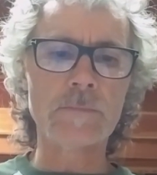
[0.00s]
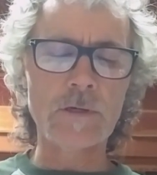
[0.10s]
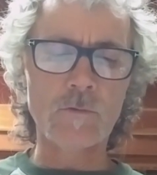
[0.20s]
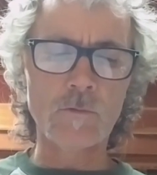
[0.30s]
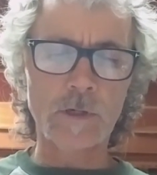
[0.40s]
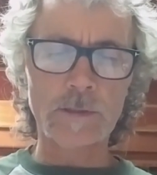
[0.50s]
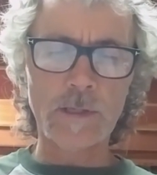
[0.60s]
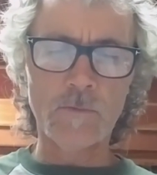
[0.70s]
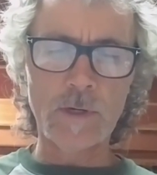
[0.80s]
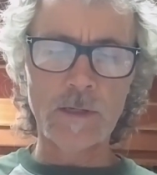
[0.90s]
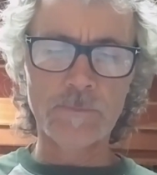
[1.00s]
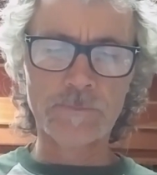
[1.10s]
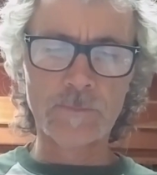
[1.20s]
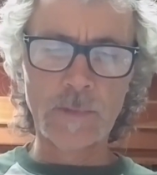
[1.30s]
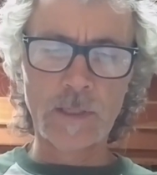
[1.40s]
they don't work that well,
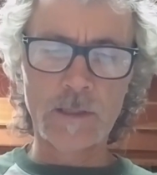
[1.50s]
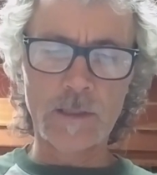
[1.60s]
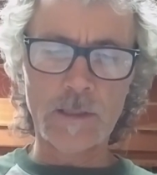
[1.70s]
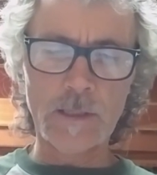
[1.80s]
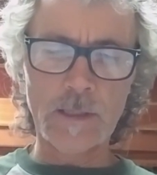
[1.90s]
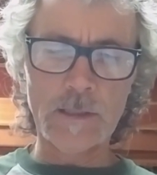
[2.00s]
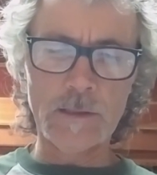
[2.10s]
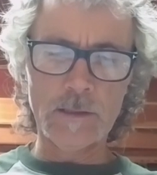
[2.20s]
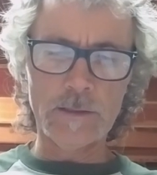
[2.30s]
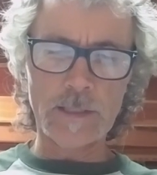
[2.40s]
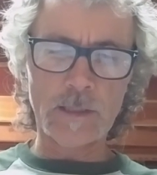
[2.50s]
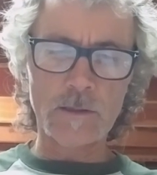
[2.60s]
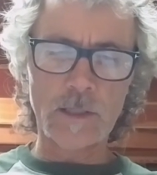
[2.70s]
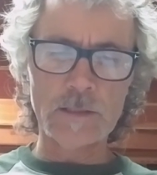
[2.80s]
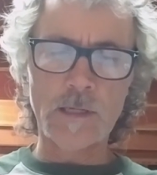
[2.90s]
and they can
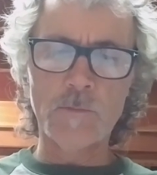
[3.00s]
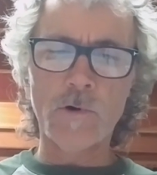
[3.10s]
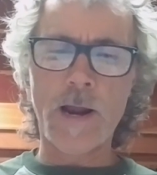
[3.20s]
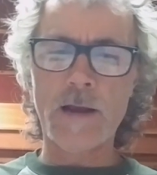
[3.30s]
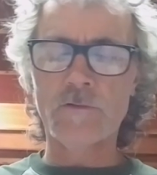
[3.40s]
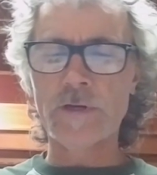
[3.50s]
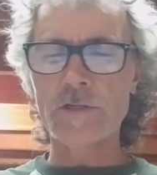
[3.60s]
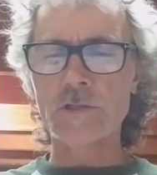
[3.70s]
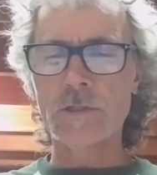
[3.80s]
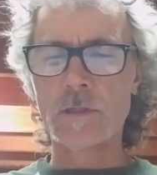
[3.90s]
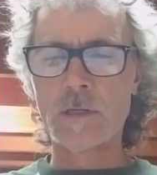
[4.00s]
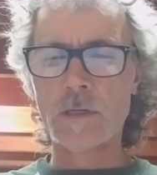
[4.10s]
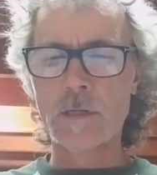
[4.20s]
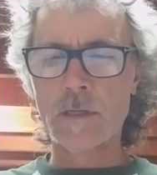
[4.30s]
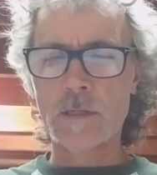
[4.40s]
cause a lot more aggravation
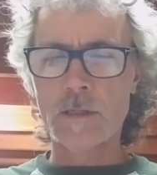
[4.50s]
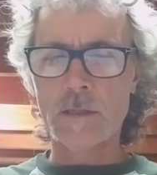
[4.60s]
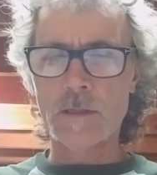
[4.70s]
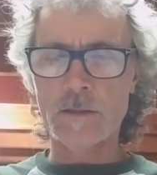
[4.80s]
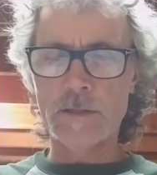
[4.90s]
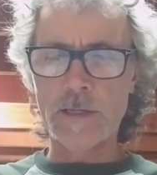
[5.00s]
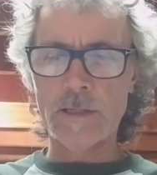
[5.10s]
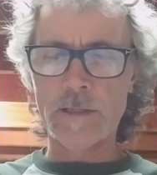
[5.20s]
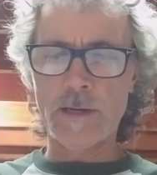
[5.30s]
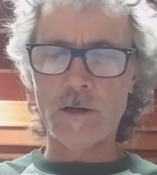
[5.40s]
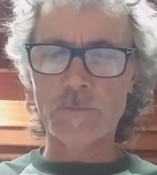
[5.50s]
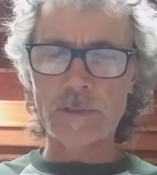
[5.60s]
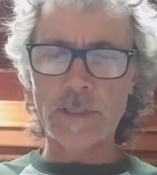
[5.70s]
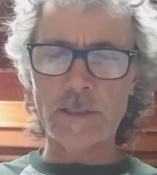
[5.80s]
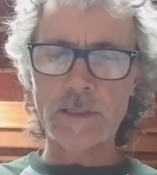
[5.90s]
than the help
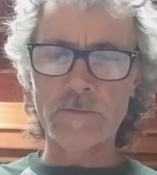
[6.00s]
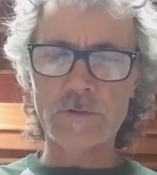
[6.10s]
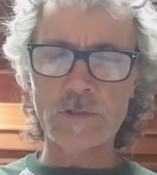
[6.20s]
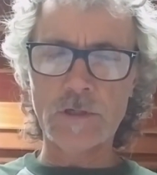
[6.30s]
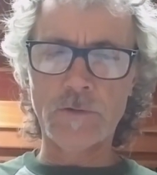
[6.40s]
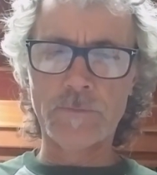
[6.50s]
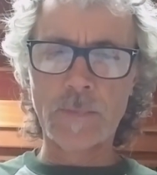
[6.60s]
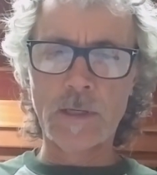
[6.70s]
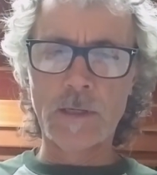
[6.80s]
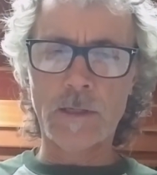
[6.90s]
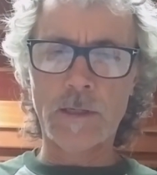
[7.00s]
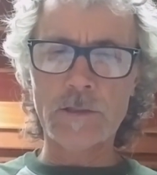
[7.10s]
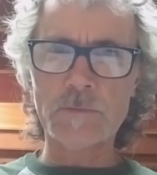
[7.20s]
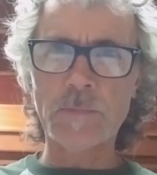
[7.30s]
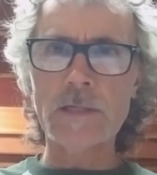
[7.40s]
that they give. So you
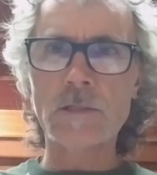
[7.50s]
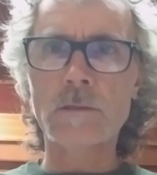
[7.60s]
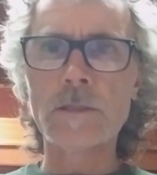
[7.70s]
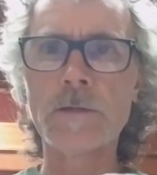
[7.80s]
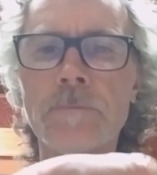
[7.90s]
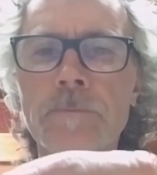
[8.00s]
just basically